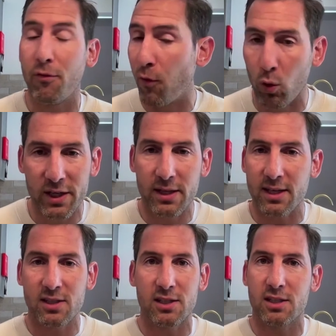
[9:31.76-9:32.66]
afforded
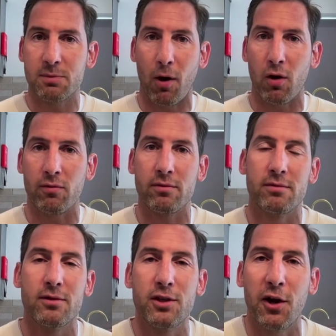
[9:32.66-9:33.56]
this spot,
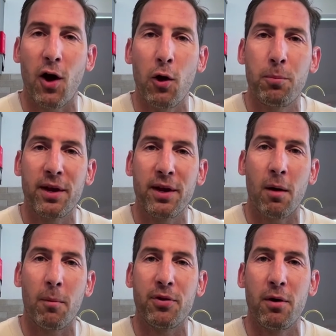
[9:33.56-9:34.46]
you know, opening
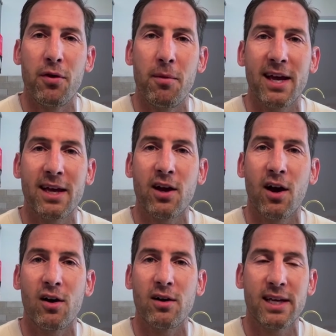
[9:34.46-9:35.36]
up the main
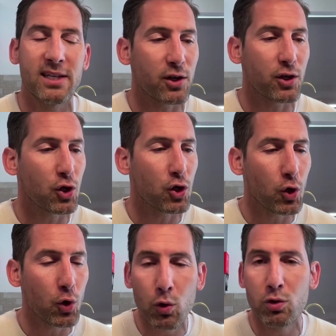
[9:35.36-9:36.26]
card. He's a
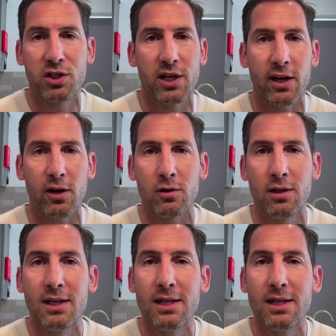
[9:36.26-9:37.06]
huge deal.